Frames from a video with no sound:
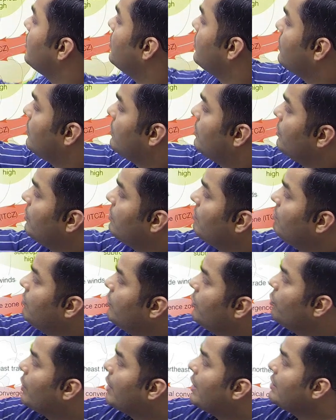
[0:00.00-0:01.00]
So you
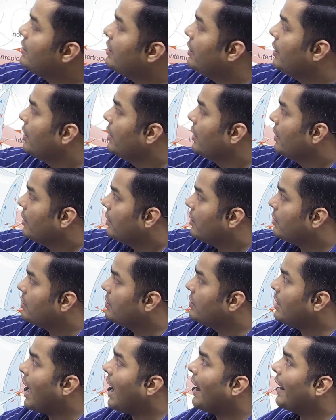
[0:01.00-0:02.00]
can see this is the
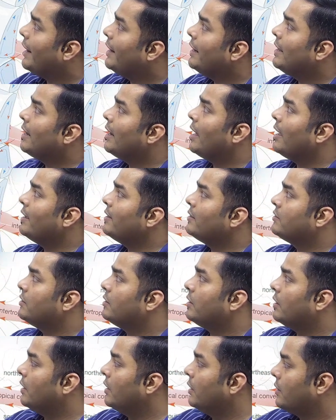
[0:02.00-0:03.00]
idealized
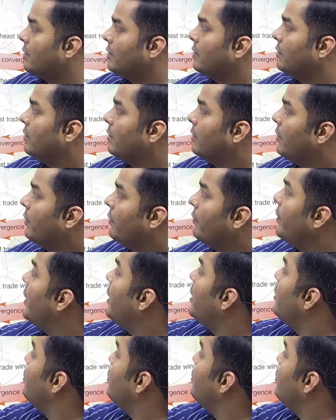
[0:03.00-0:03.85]
earth where you